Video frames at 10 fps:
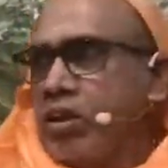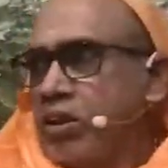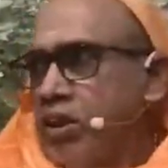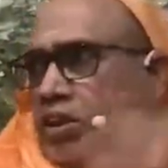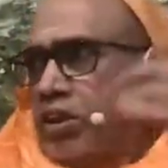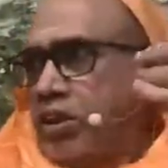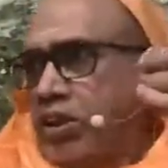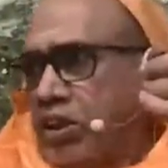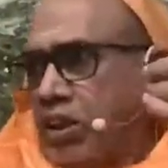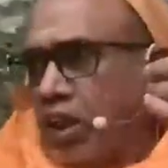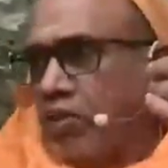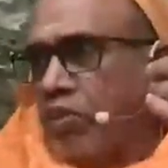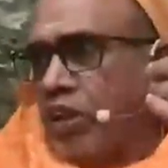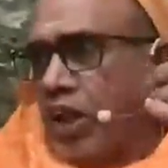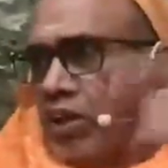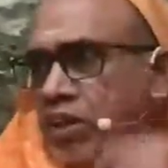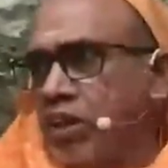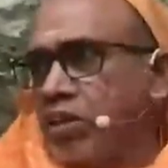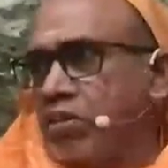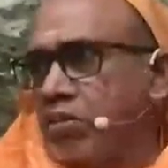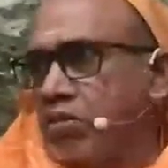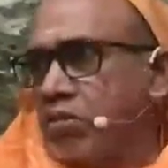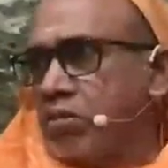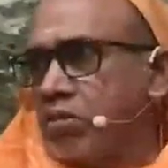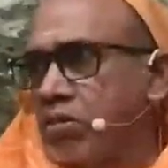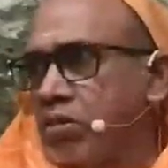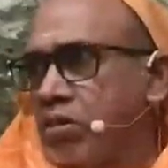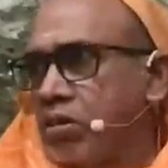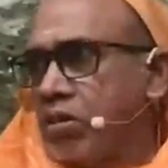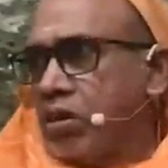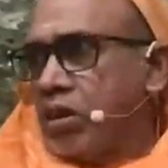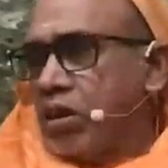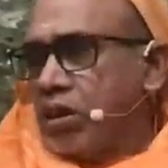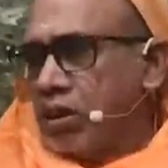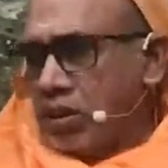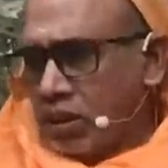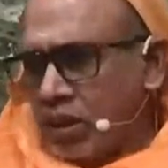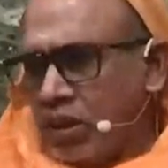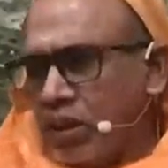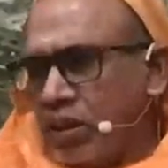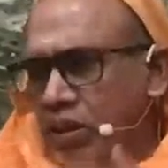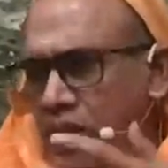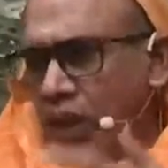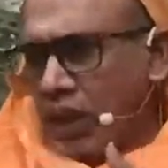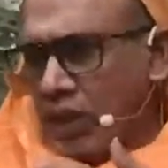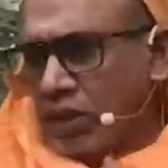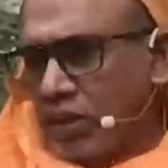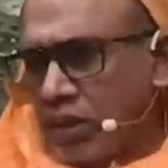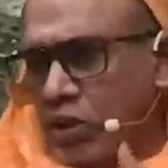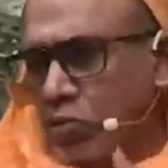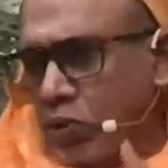She is not a Vedanta. She is